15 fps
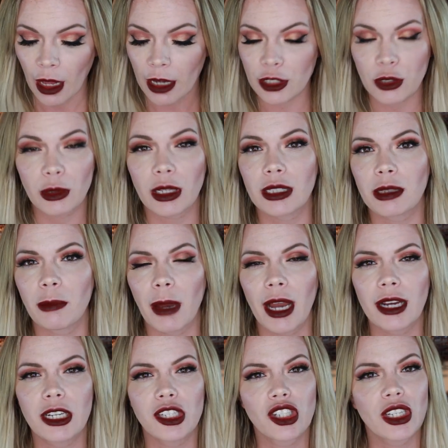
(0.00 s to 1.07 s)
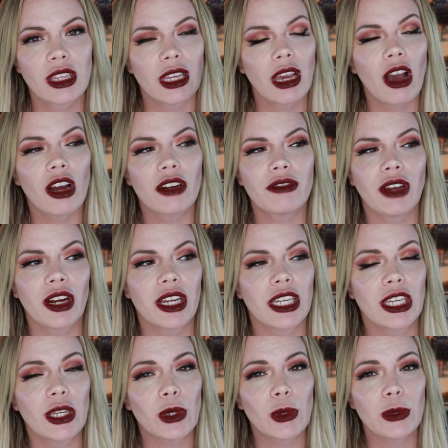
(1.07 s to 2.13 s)
I do like the packaging, they are very
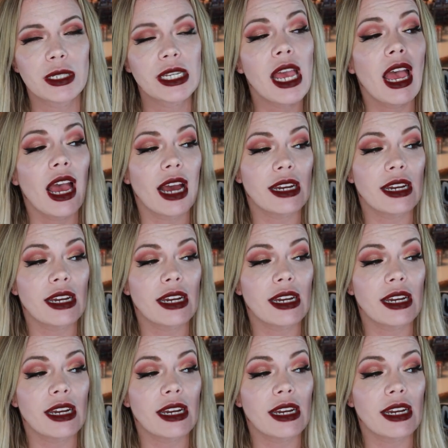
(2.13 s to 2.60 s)
cute,